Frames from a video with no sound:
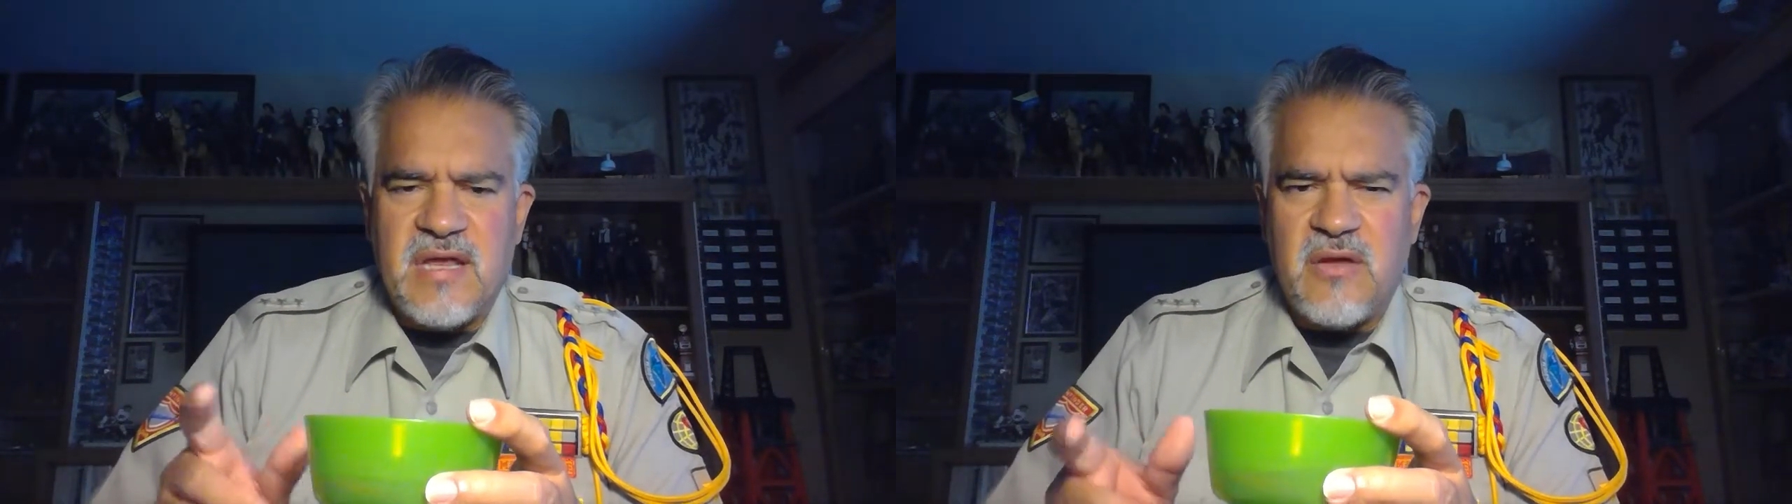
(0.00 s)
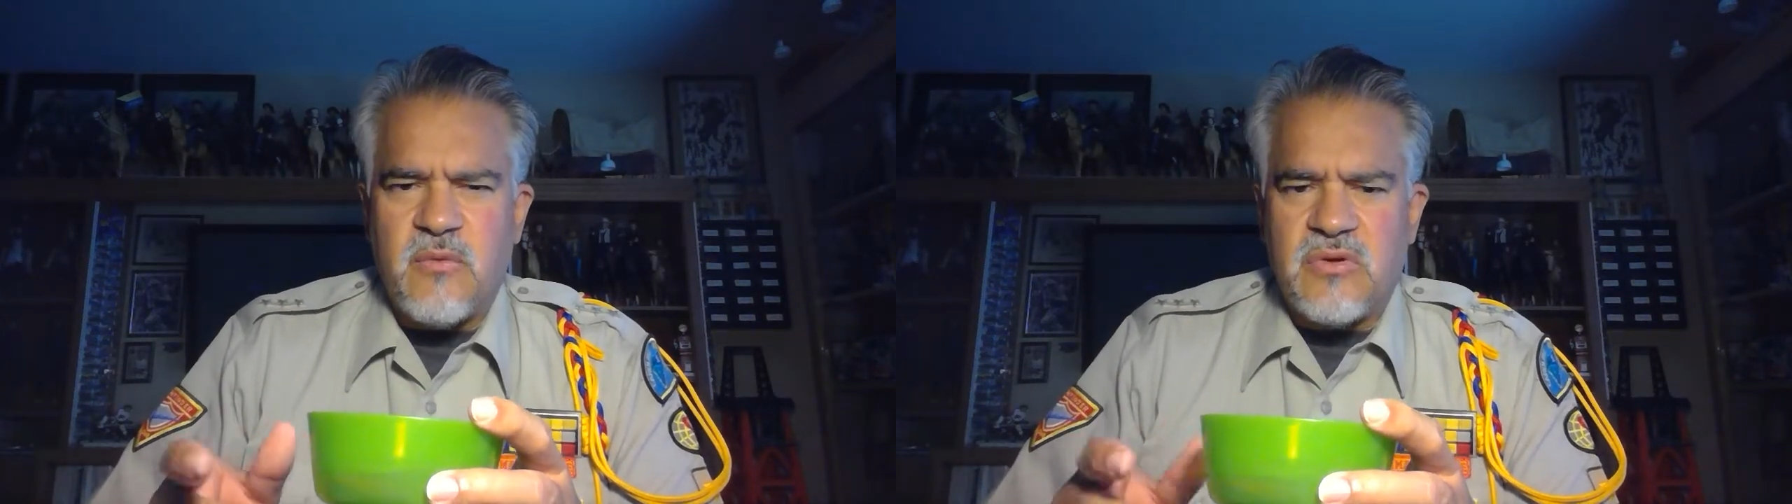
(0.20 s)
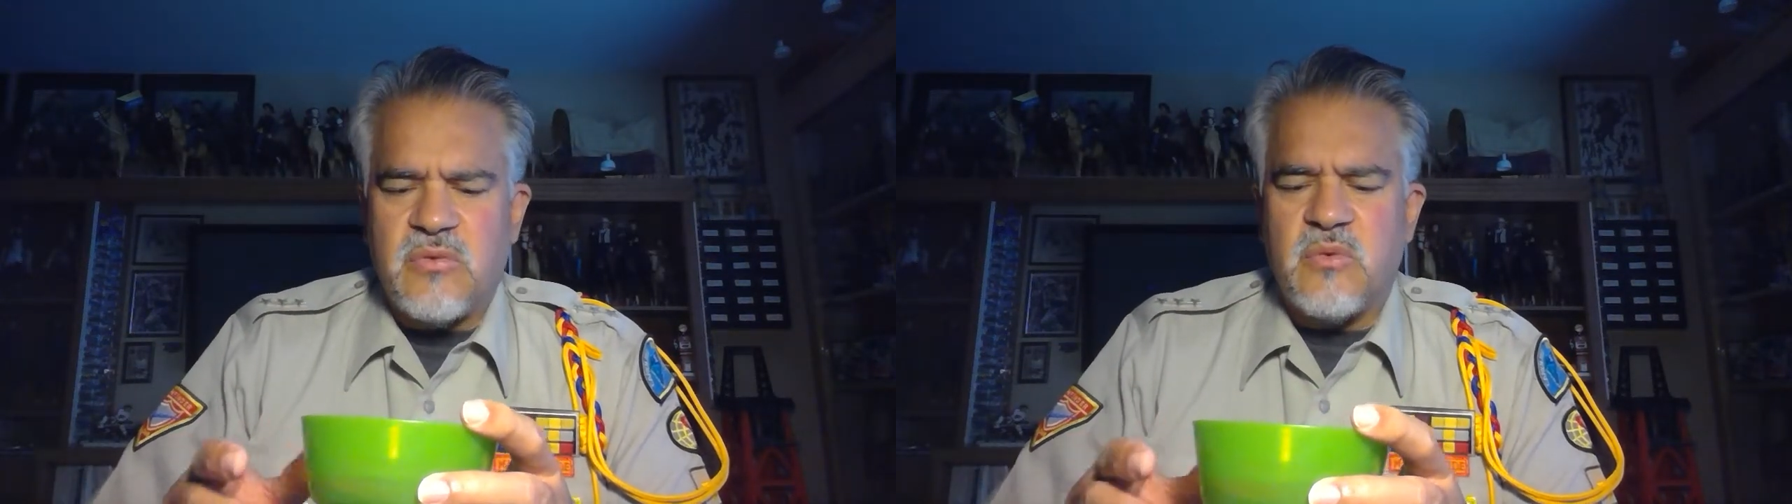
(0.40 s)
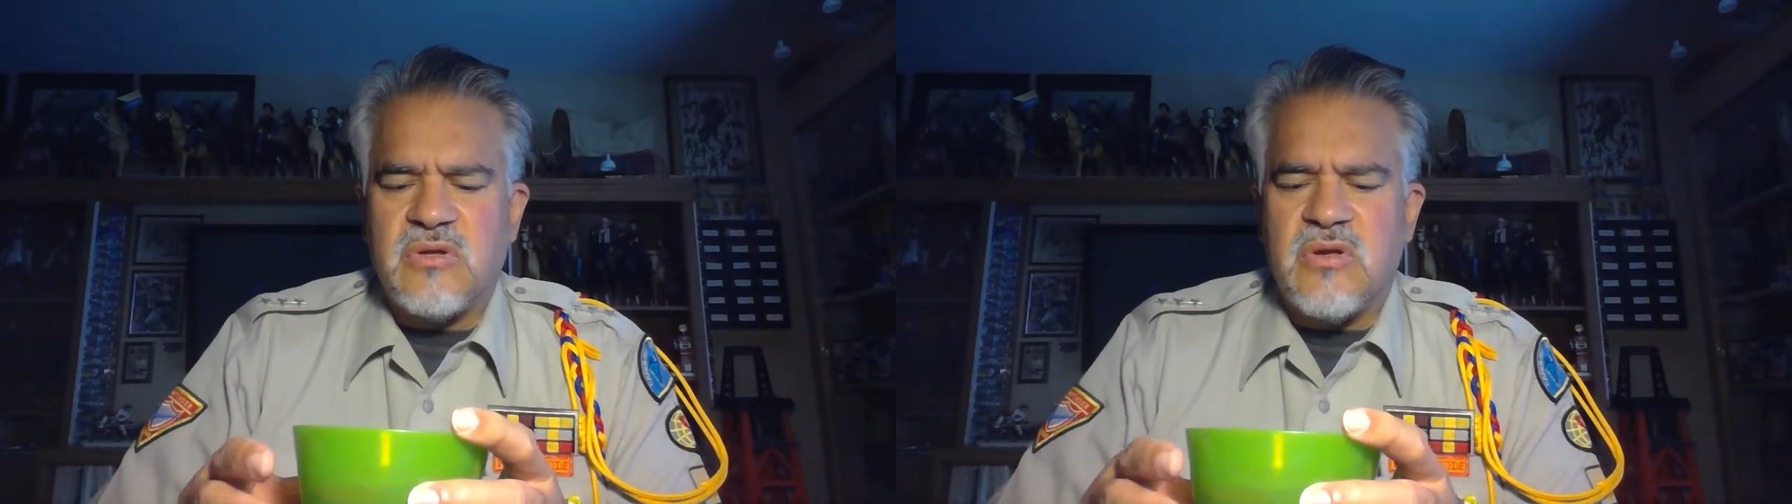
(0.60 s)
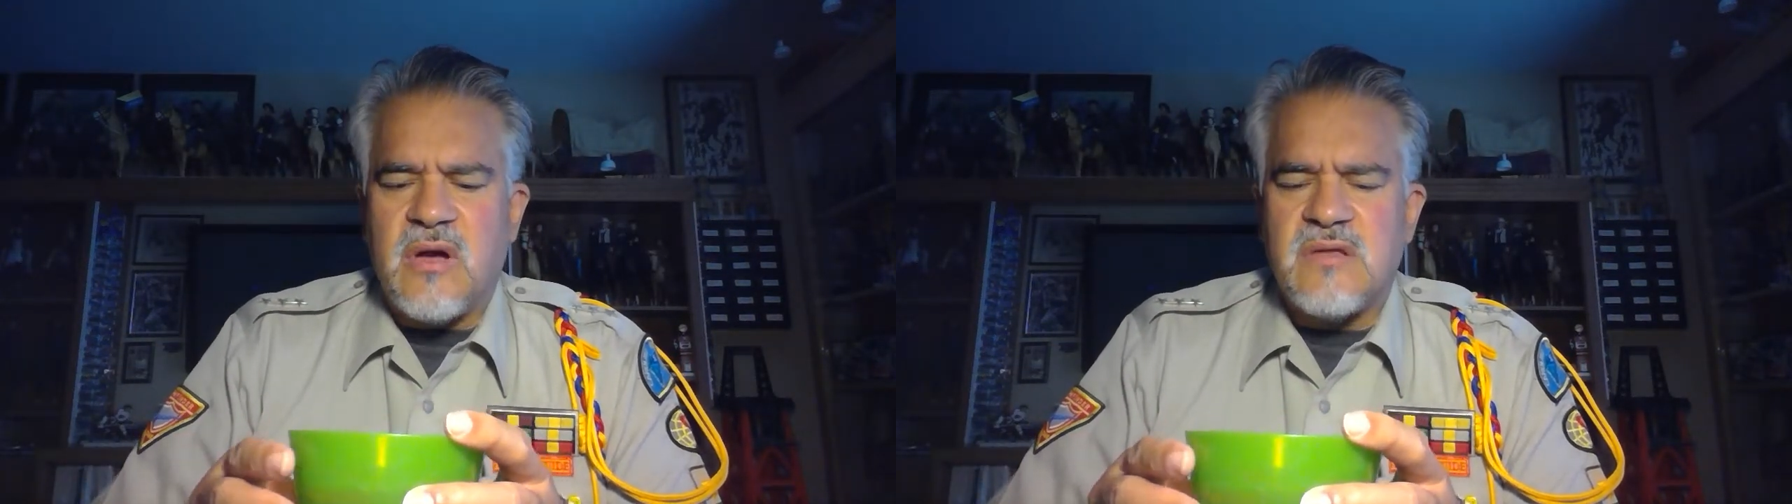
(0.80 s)
and then we'll
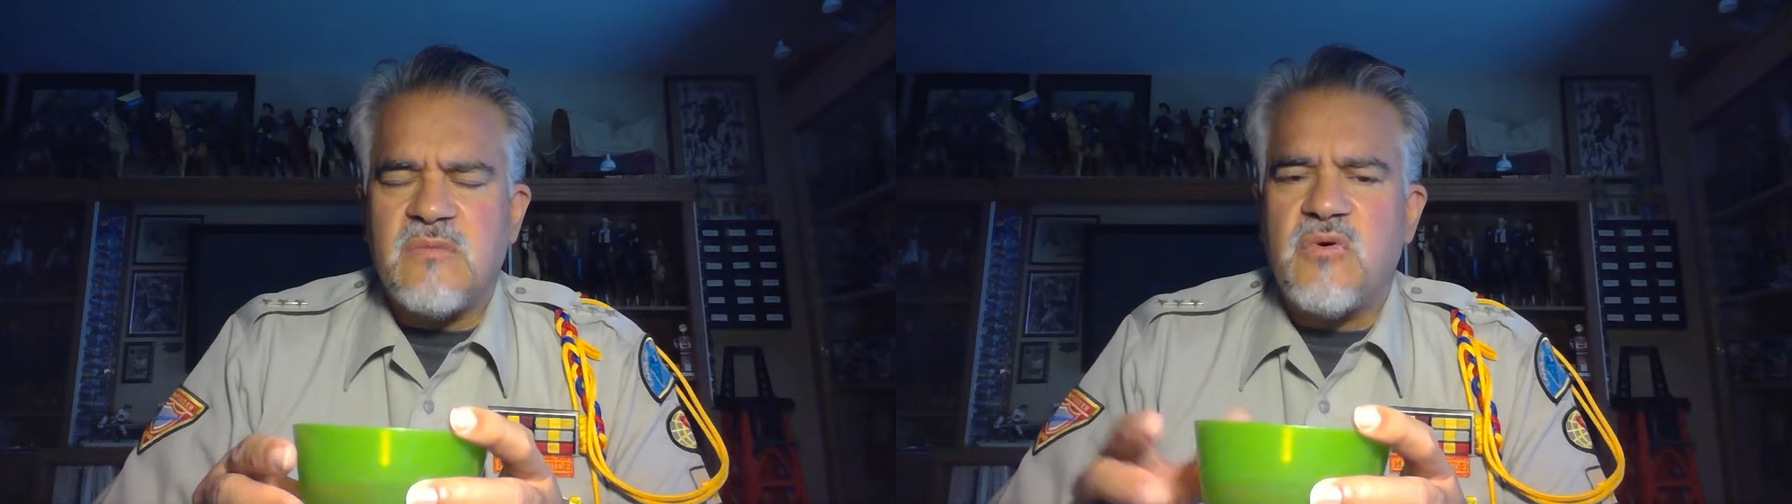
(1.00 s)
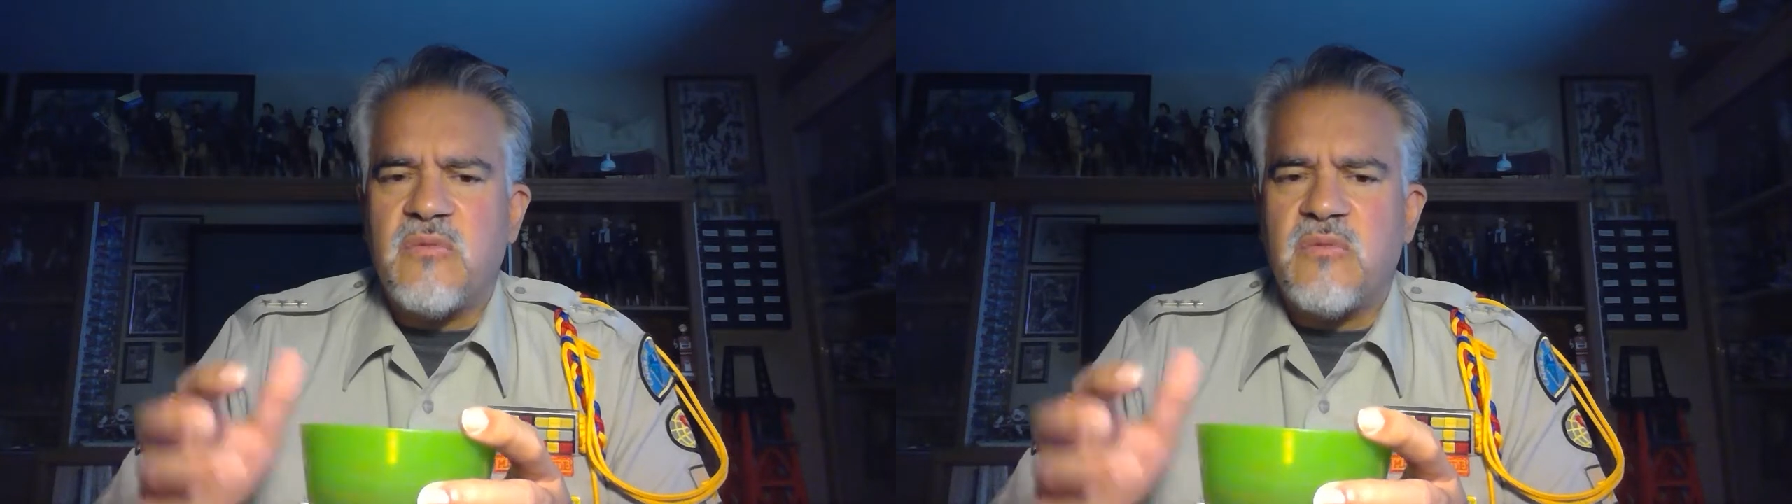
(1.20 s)
talk some more